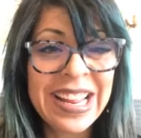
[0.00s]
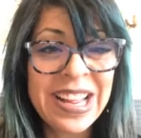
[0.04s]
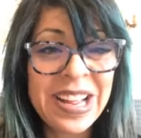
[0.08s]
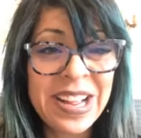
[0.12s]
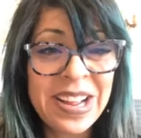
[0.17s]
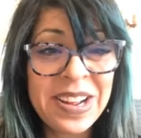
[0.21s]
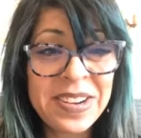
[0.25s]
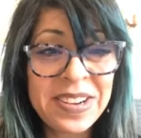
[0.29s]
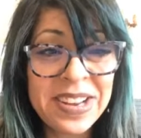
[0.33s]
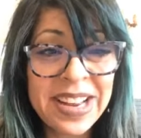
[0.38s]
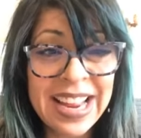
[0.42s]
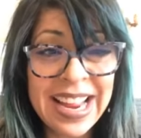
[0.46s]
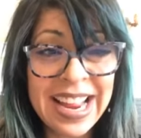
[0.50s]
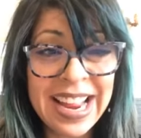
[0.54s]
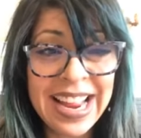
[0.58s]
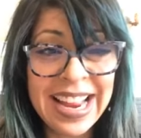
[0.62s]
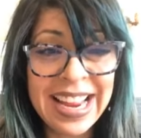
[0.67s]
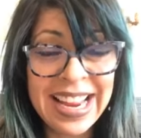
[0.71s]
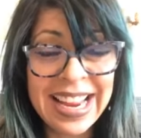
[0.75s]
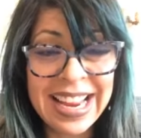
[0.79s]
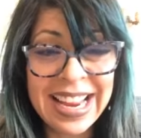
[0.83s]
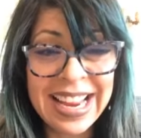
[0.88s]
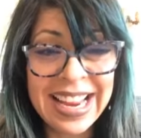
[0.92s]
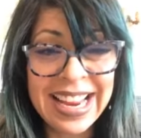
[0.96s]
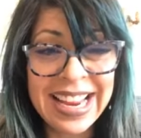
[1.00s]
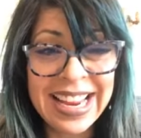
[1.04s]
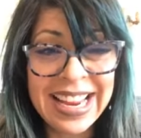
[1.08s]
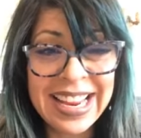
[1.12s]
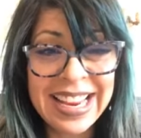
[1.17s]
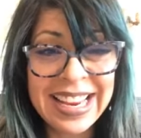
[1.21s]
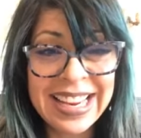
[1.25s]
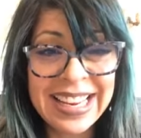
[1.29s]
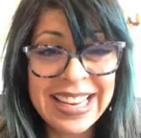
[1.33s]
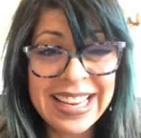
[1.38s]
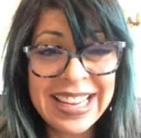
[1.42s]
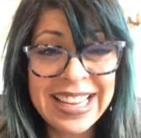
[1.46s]
Okay,
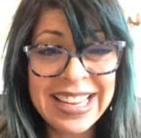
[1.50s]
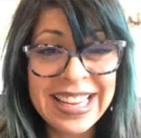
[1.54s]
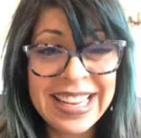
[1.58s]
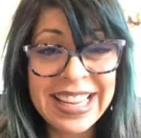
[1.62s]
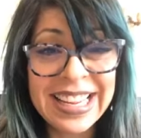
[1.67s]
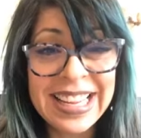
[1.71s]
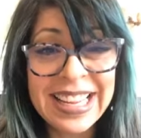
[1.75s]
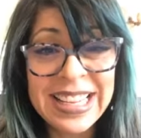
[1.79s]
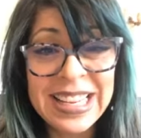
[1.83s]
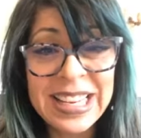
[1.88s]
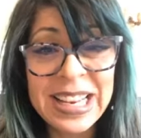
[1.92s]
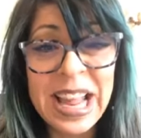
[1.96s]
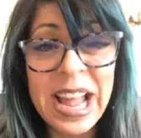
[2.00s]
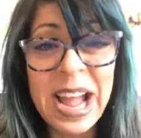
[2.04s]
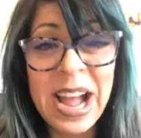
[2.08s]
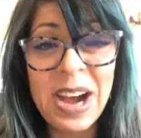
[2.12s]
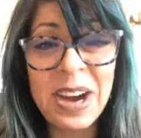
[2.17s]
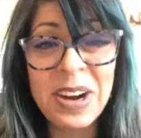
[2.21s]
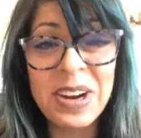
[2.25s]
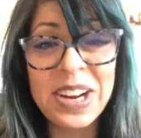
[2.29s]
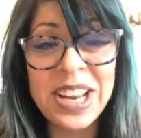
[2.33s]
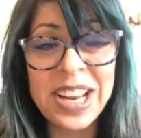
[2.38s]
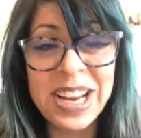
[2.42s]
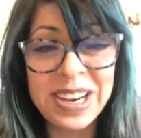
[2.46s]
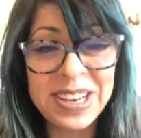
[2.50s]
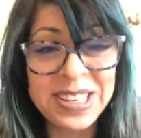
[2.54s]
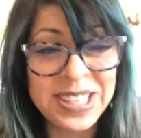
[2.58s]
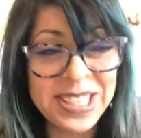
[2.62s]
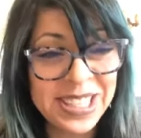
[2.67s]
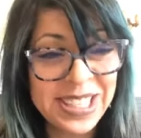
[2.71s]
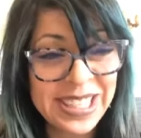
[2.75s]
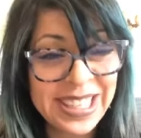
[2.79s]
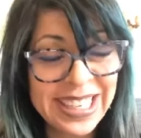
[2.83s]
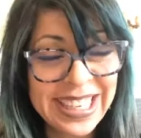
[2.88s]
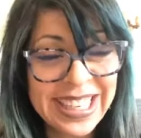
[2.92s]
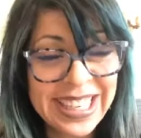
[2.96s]
now here's
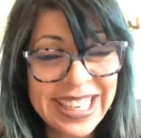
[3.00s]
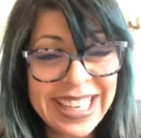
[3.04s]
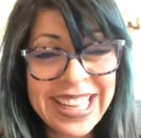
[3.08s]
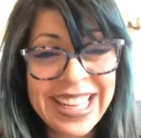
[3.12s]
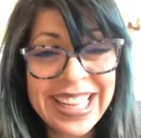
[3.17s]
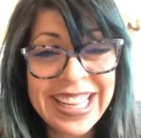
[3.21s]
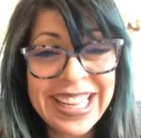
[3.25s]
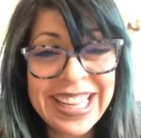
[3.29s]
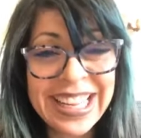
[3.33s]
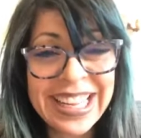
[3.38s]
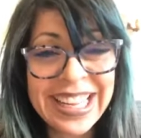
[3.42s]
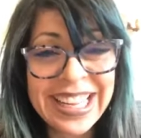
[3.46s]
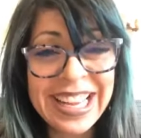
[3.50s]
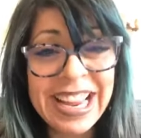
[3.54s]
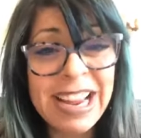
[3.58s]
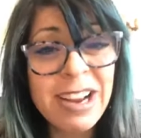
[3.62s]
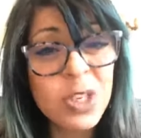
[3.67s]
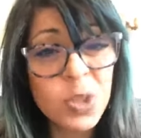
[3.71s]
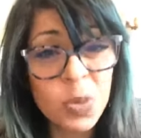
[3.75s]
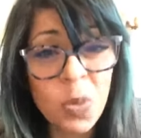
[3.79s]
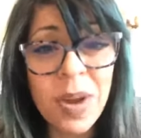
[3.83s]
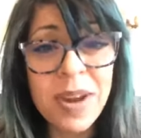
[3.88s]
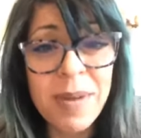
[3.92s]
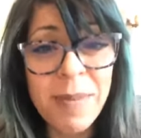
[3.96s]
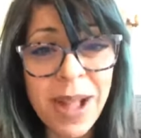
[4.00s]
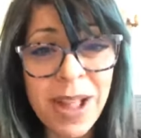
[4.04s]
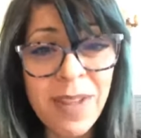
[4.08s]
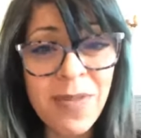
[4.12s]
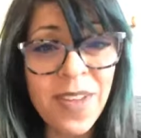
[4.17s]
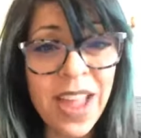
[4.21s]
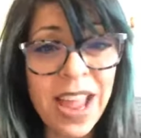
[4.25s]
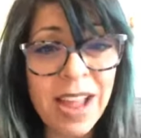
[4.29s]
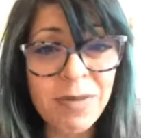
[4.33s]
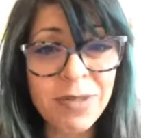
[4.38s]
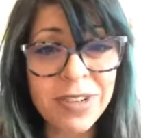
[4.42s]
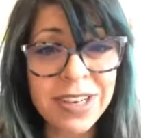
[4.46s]
one of my
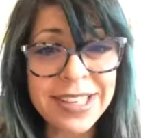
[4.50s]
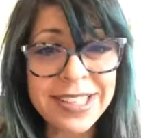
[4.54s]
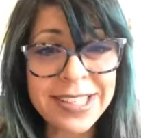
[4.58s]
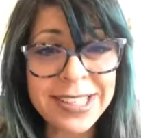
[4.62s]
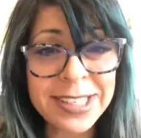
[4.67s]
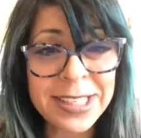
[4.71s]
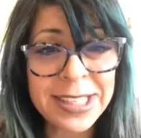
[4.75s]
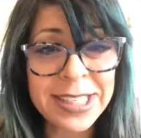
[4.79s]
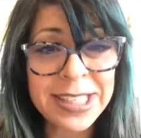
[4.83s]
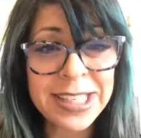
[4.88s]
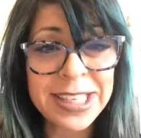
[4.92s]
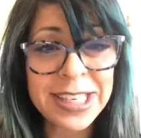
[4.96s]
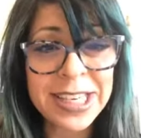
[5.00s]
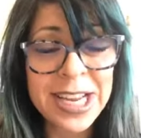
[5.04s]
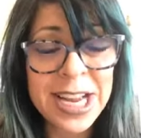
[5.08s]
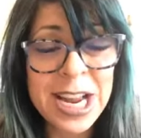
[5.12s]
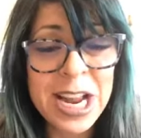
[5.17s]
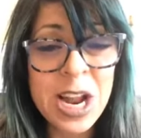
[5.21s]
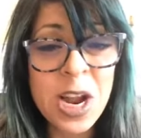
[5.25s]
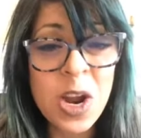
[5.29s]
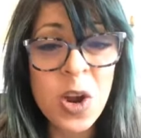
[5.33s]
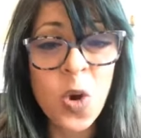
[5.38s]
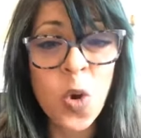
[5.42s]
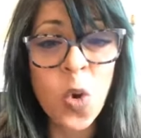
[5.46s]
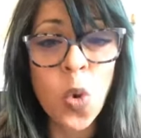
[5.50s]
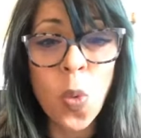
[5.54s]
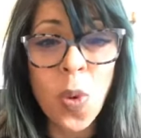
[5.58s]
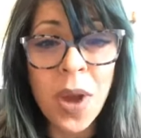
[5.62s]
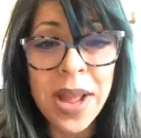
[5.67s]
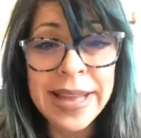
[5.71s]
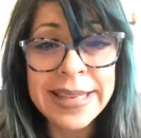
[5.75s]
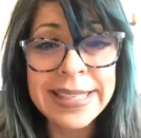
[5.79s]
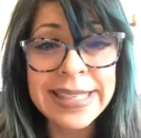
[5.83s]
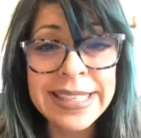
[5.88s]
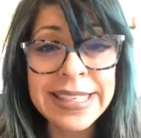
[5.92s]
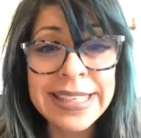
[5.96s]
favorites.
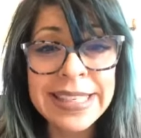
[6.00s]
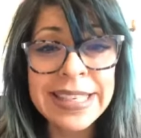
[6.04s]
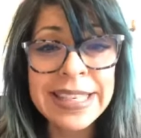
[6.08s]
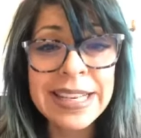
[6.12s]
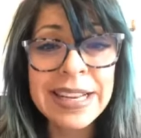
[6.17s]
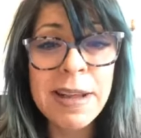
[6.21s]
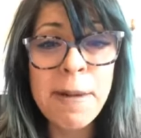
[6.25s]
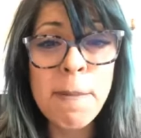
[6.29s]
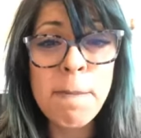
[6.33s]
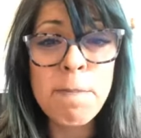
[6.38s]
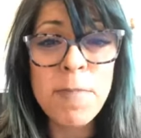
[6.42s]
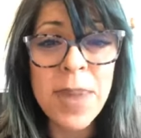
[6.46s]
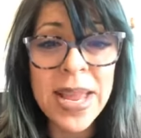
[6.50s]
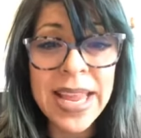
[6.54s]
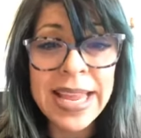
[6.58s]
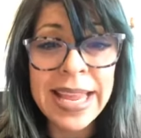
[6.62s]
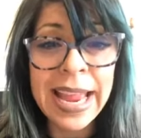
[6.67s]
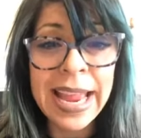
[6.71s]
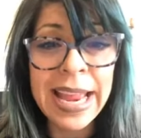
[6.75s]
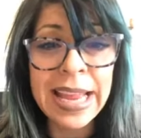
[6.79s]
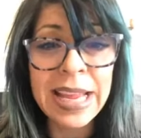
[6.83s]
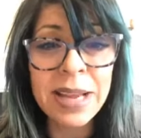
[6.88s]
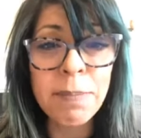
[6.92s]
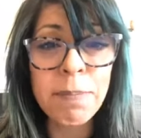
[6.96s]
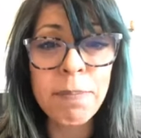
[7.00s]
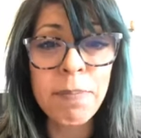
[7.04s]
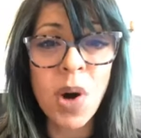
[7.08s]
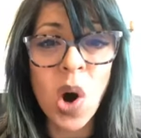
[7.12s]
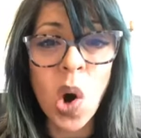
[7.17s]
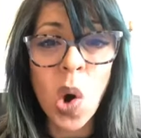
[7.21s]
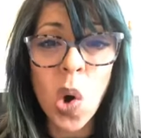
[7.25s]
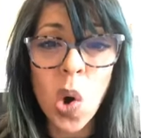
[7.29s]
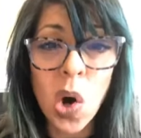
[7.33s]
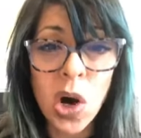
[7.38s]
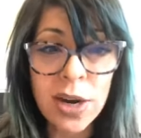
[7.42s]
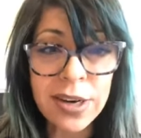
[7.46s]
Quit being
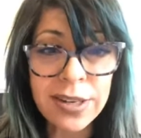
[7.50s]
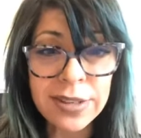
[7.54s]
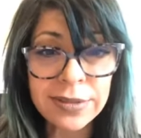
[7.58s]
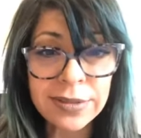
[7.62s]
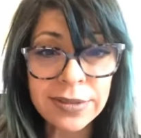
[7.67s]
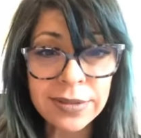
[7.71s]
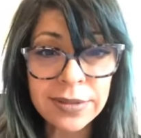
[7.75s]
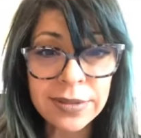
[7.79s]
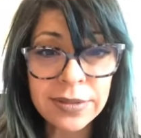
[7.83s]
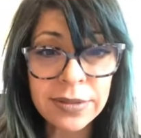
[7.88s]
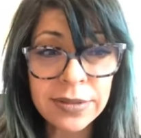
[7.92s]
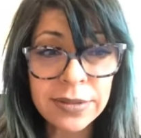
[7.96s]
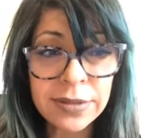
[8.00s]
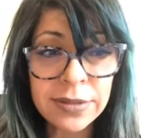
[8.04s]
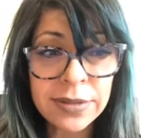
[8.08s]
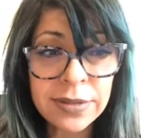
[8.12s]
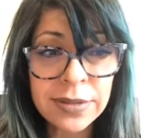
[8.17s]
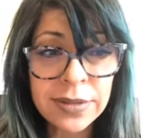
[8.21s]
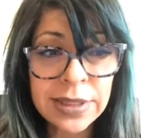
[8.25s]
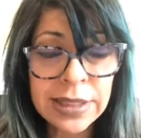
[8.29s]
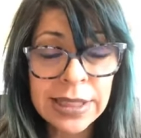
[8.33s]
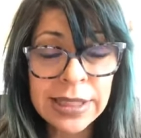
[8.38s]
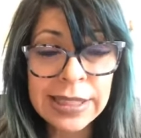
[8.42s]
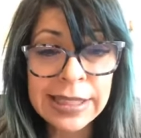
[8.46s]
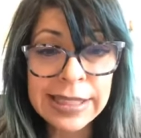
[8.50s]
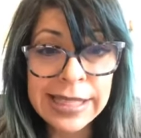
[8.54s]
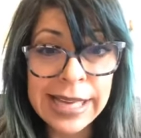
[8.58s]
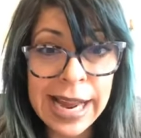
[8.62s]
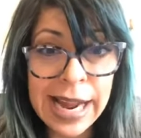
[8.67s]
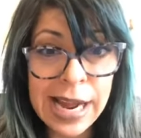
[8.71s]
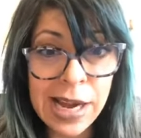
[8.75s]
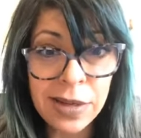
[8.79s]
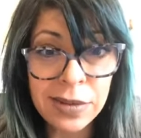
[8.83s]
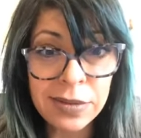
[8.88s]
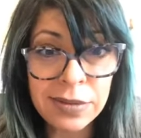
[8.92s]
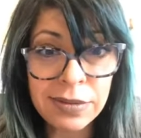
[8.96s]
poor.
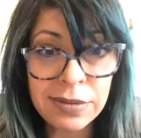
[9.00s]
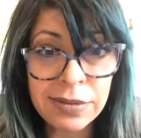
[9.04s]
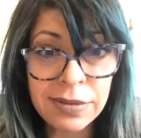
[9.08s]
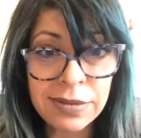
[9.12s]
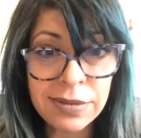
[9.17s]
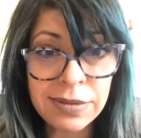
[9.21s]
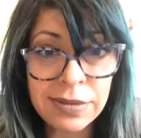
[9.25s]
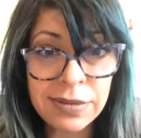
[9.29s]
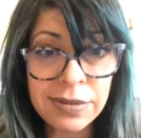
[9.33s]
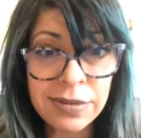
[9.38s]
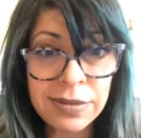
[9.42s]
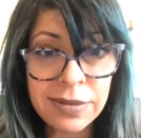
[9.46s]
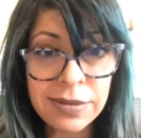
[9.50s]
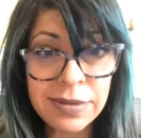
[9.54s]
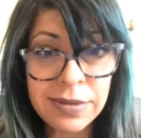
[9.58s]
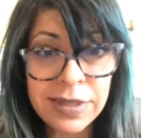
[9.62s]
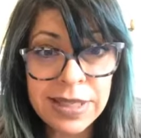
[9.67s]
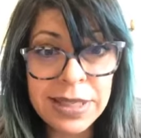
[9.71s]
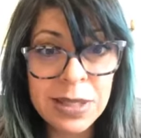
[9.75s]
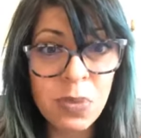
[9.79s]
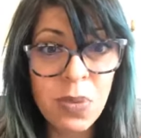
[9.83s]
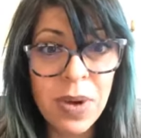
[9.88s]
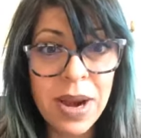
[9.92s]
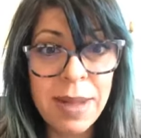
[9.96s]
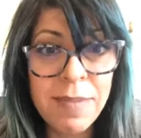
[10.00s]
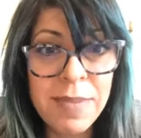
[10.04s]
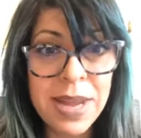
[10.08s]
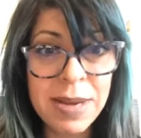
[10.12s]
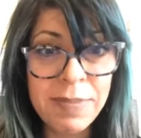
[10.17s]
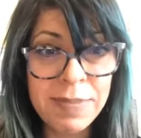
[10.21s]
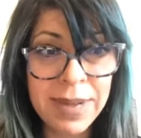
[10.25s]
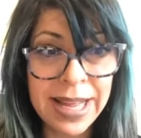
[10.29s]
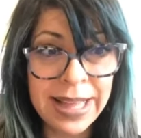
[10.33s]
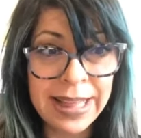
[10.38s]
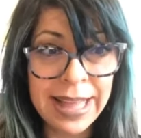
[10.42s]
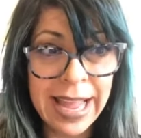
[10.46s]
Now, this is what I mean
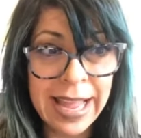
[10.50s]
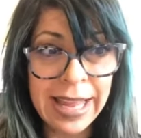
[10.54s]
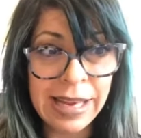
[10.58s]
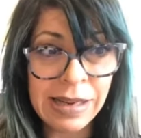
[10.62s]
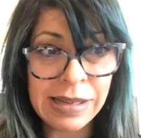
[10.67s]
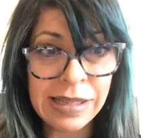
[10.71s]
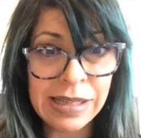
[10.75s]
by that.